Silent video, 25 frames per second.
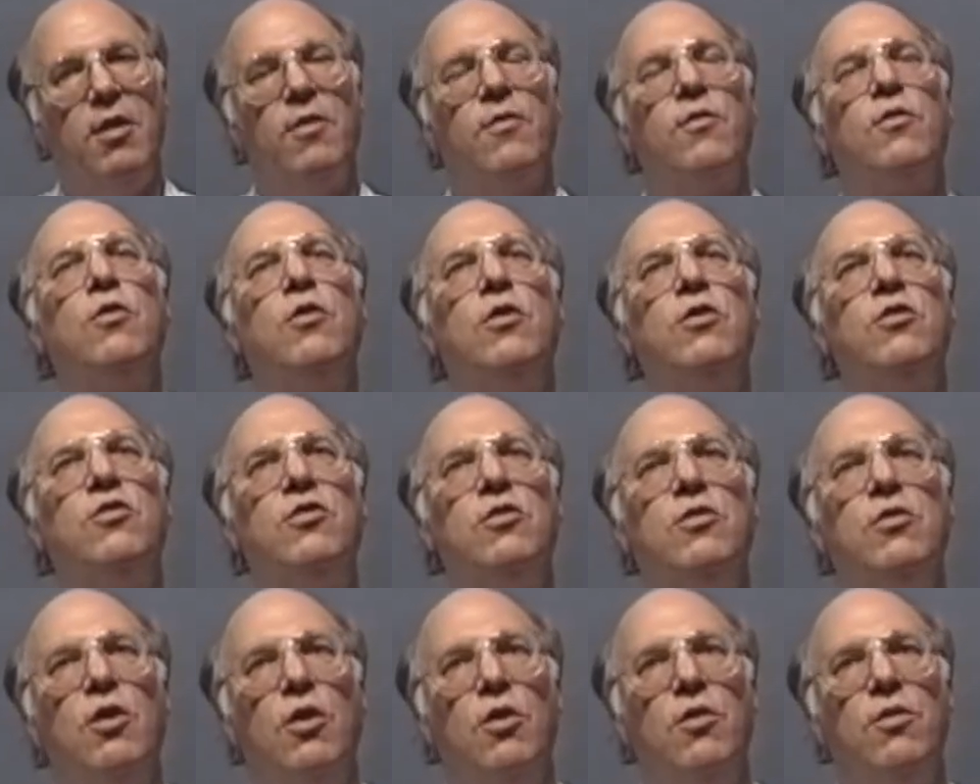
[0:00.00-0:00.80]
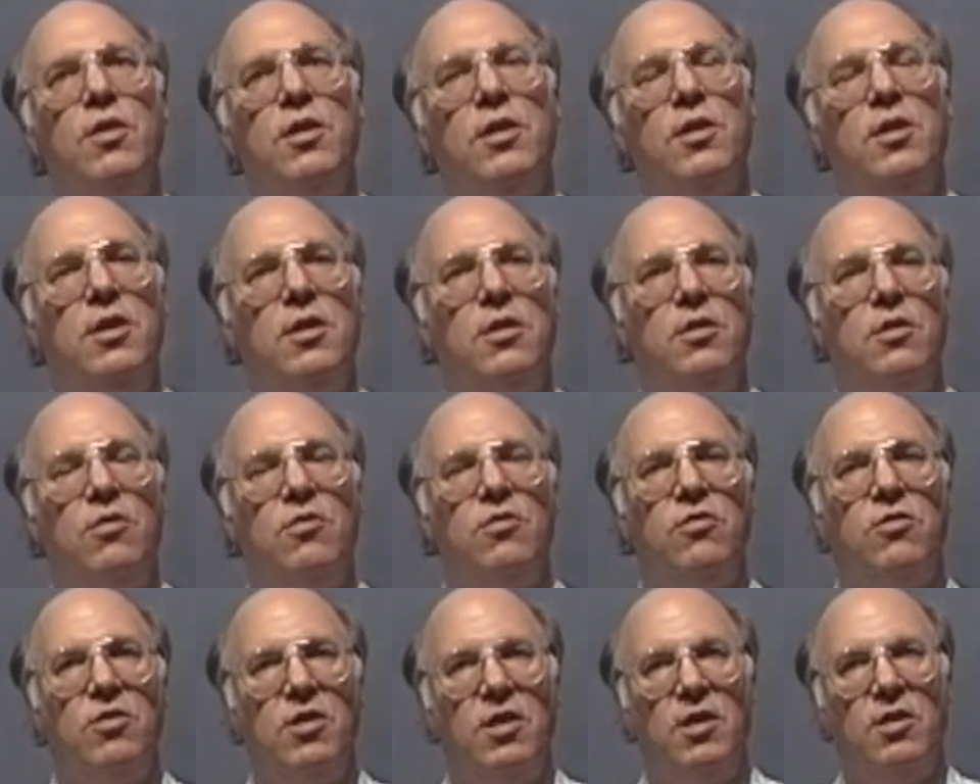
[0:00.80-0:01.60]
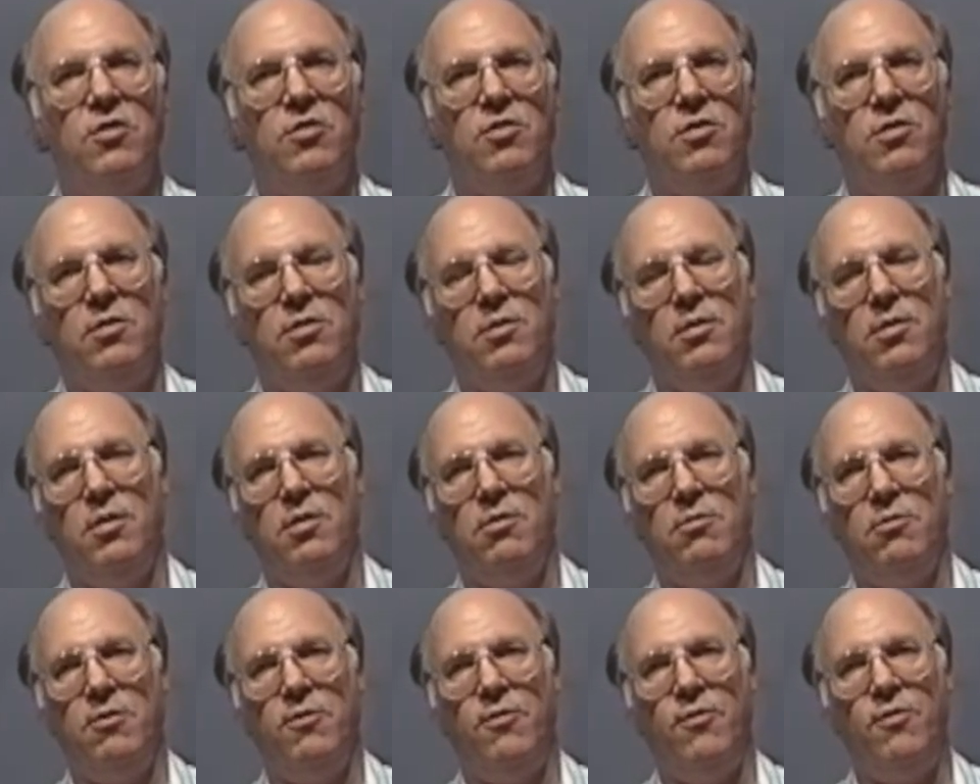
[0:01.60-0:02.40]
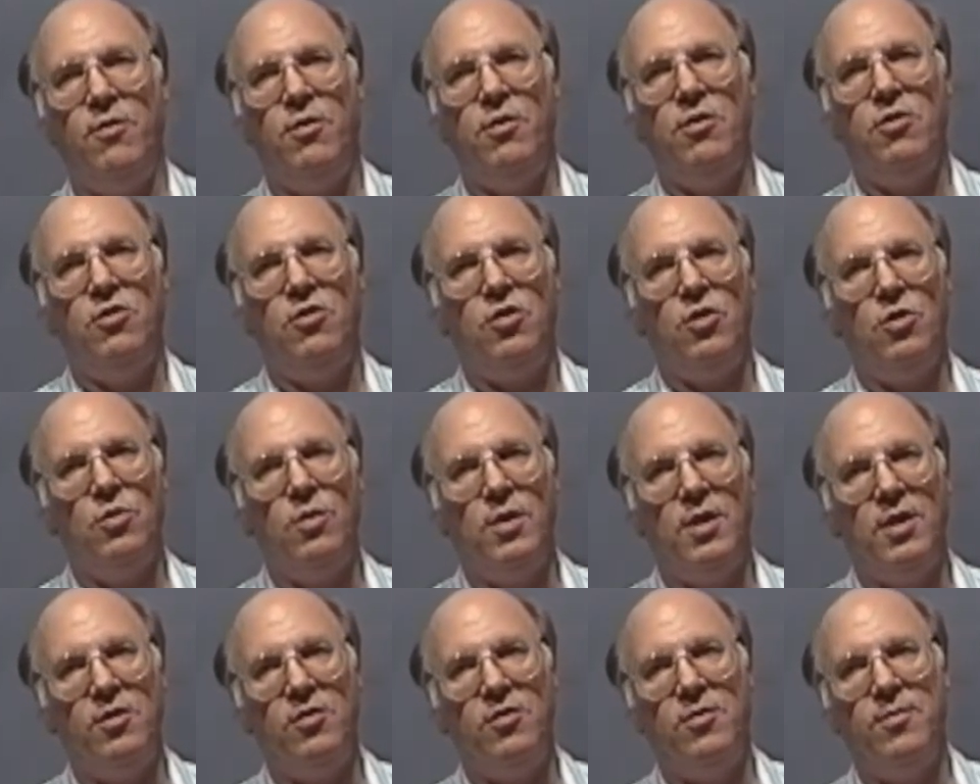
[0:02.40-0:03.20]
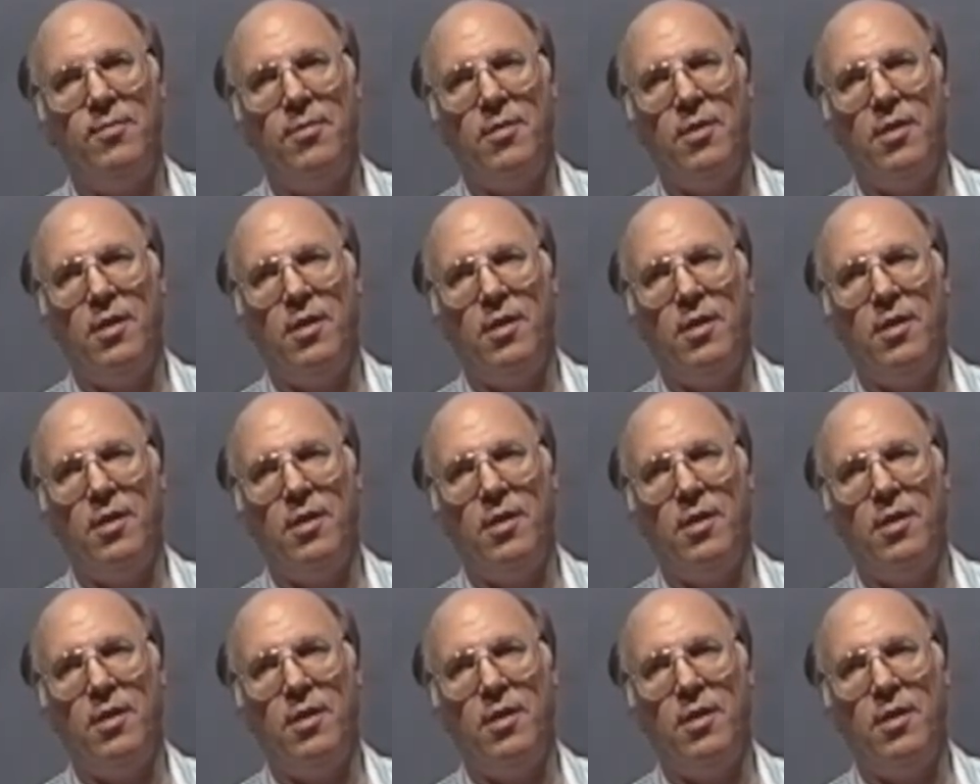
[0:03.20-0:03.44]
Of course, you know that those things are referred to as